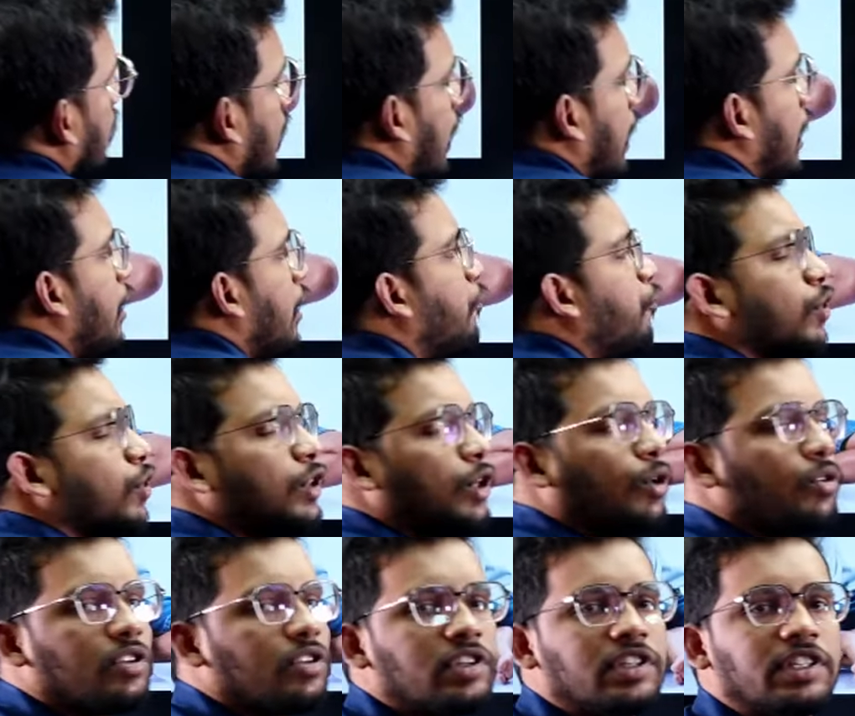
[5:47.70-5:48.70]

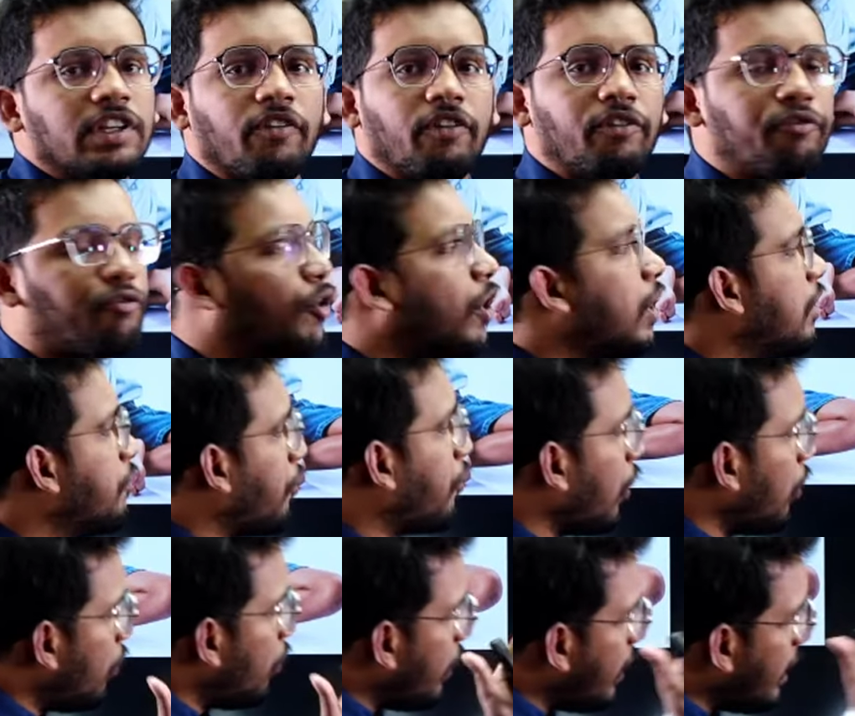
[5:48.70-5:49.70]

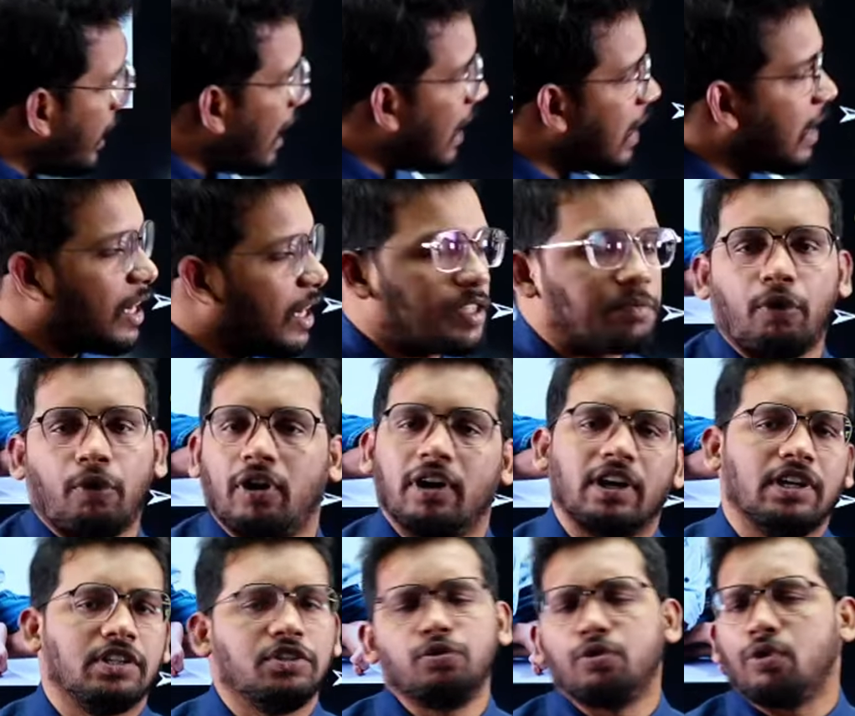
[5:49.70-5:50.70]
34,745 young
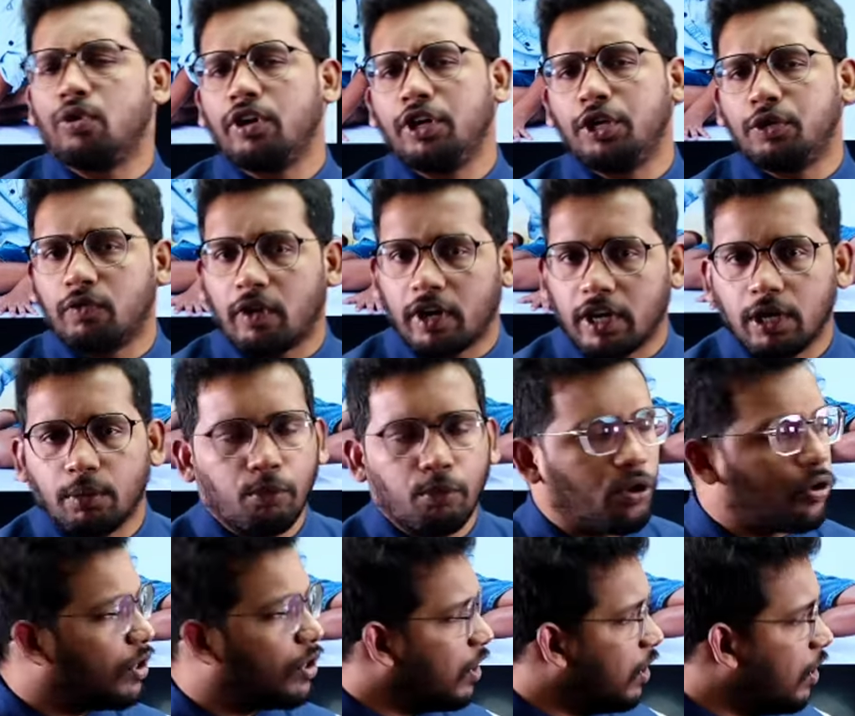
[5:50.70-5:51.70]
respondents. You don't need to worry
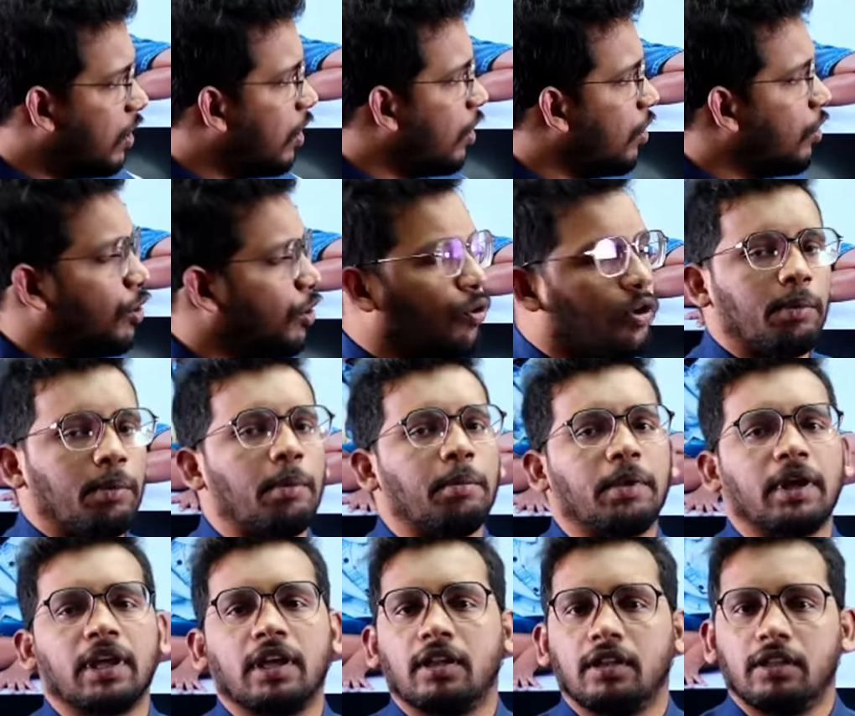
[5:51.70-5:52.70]
about,
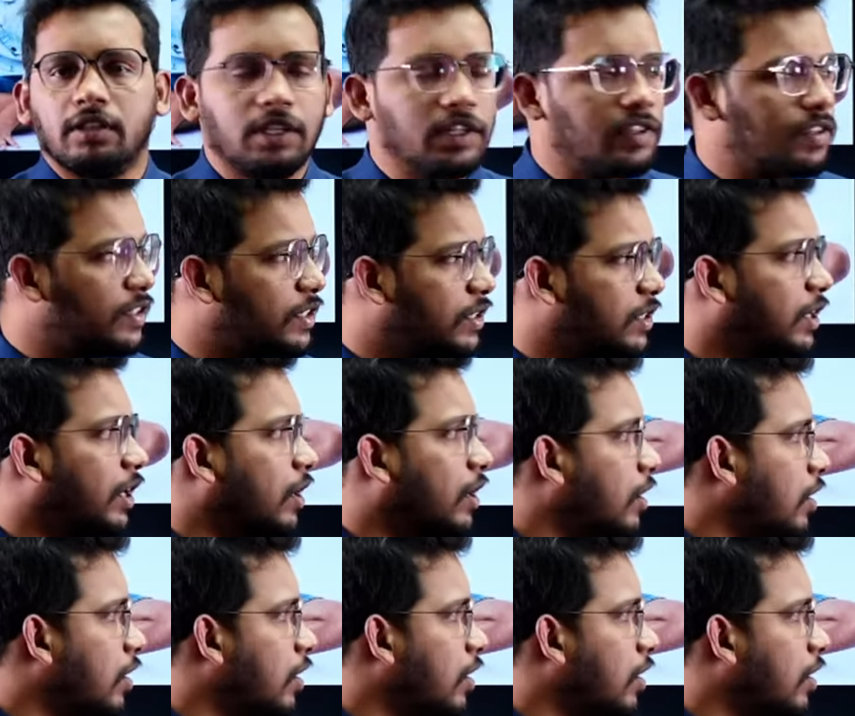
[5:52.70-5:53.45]
remembering this